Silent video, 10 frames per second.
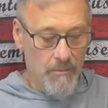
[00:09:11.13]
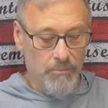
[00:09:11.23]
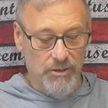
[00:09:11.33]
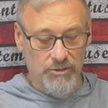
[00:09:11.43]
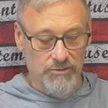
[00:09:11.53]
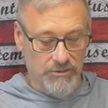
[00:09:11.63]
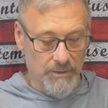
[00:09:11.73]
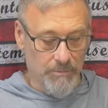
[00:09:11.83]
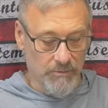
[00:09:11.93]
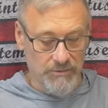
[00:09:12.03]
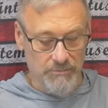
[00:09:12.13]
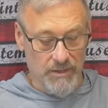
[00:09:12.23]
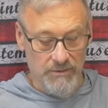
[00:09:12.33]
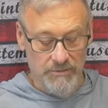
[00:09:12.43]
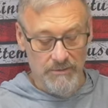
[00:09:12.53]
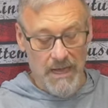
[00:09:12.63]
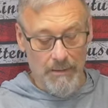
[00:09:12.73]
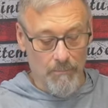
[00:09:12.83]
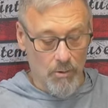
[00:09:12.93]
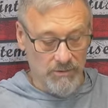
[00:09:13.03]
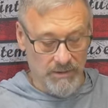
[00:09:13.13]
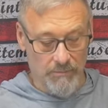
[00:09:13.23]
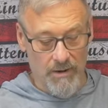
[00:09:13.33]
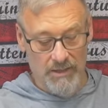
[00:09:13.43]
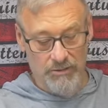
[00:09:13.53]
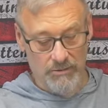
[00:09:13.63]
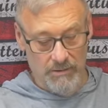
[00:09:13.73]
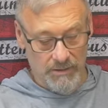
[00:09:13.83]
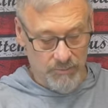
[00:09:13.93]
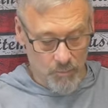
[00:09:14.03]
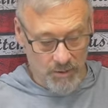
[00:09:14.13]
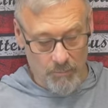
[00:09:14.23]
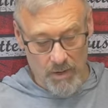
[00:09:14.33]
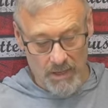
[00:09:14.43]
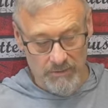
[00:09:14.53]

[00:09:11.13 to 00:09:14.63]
Plus, your zipper is, is not multi-directional. It's one way.